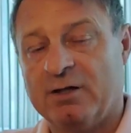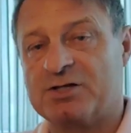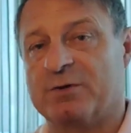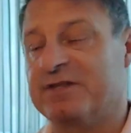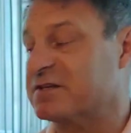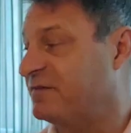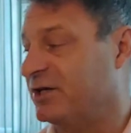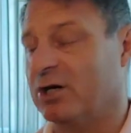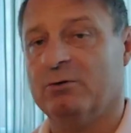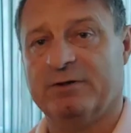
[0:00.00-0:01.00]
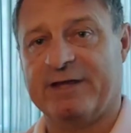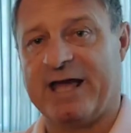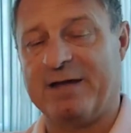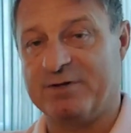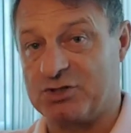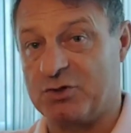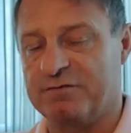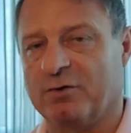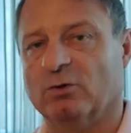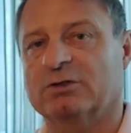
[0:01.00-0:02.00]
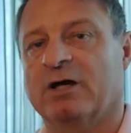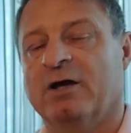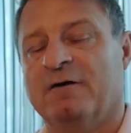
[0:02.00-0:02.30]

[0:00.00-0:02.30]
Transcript: So in this video, the aim is twofold.